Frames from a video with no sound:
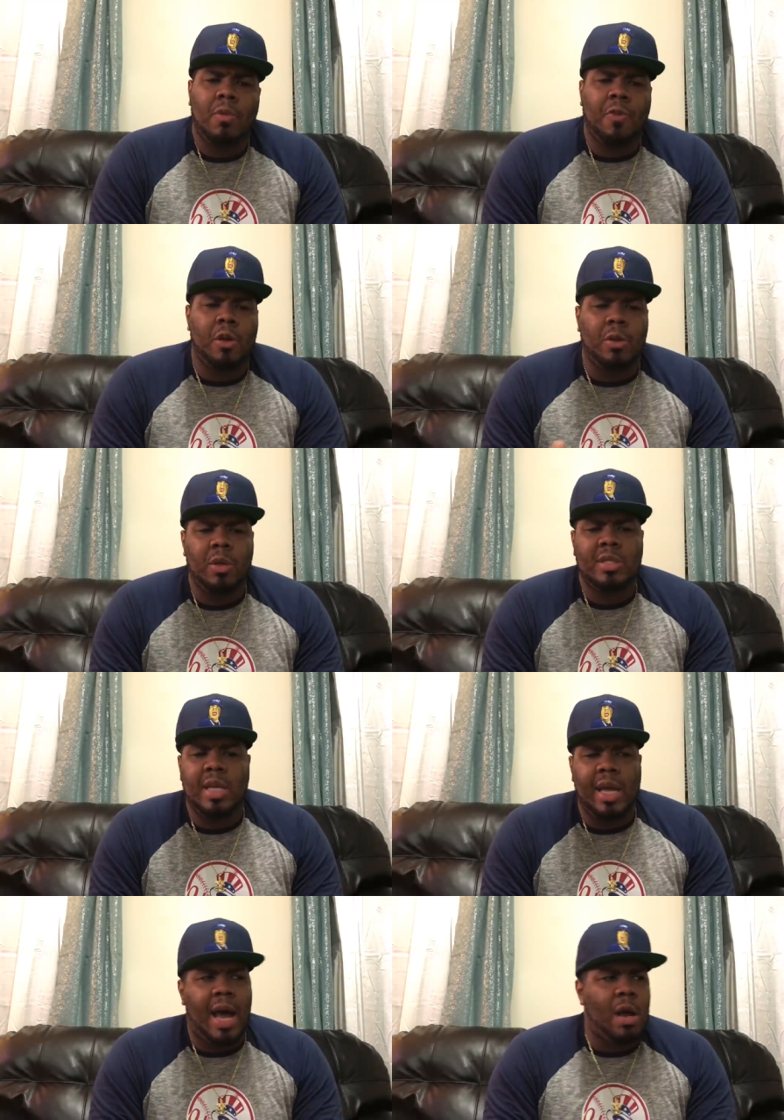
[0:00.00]
For you to
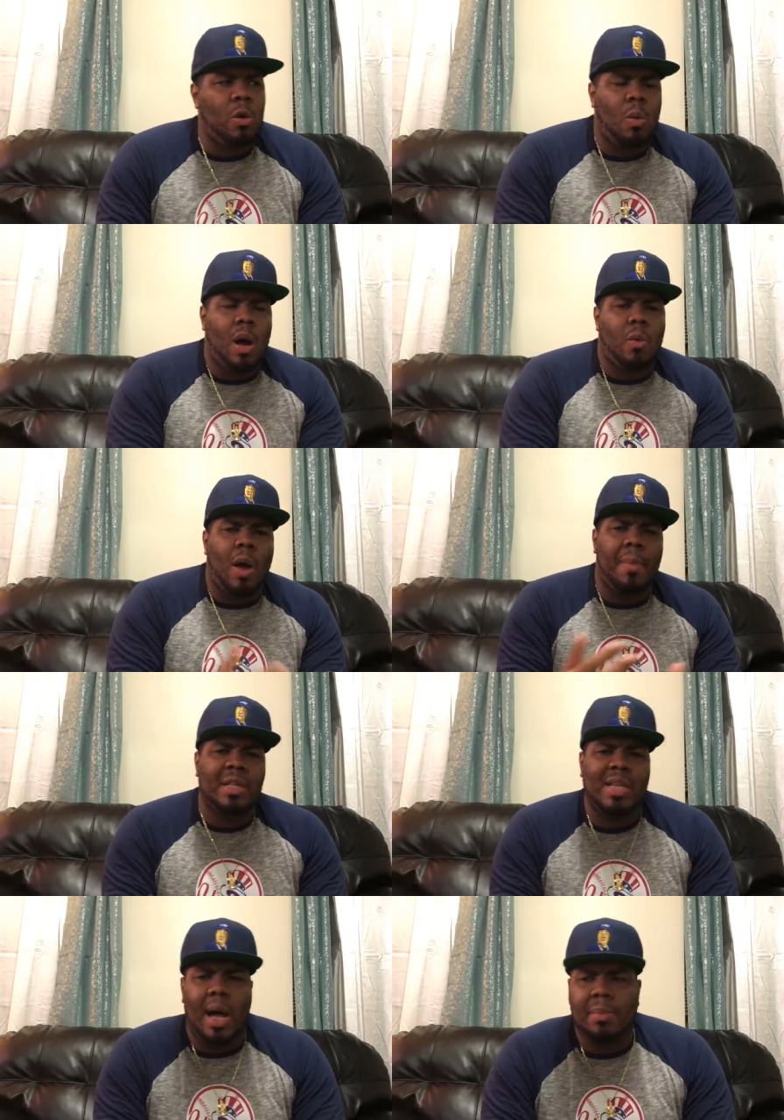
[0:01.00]
say, I don't want
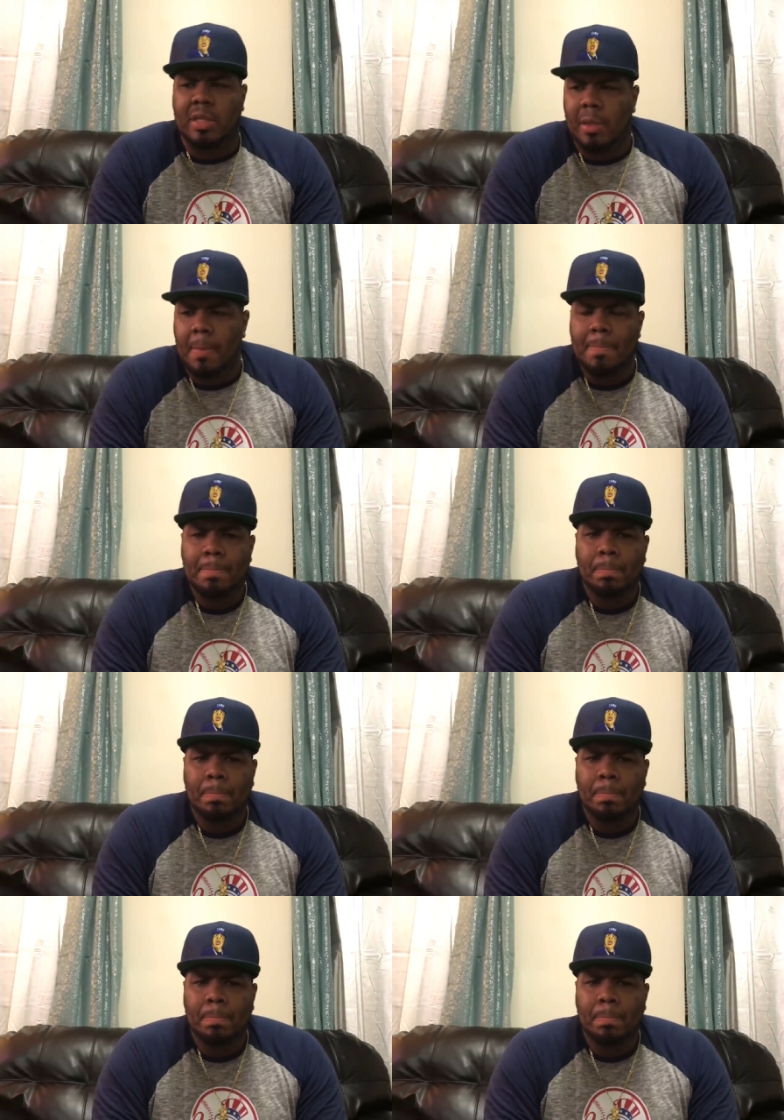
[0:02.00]
Robbie Thomson